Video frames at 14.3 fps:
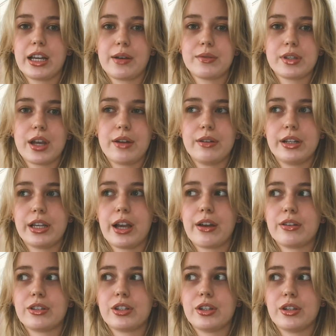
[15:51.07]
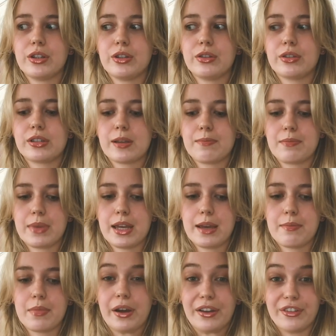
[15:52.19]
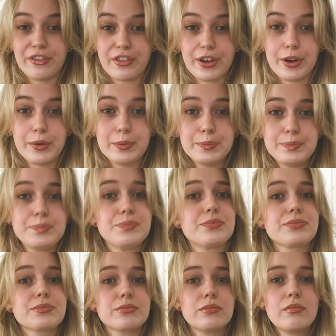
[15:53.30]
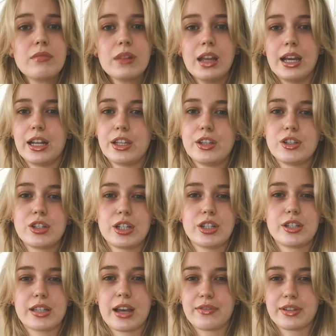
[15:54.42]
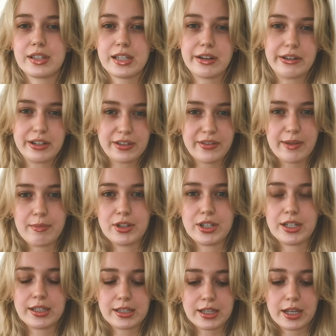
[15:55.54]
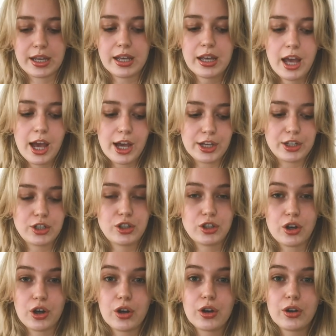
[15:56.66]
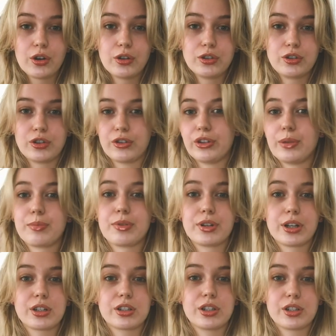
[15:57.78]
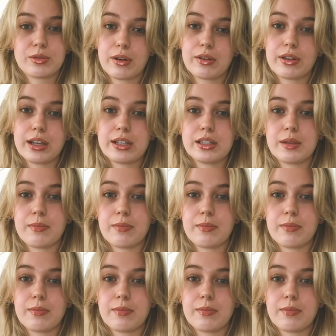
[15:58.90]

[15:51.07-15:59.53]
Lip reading: I was only going to submit my film, and I usually just have a series of images that are shot during the production as well that I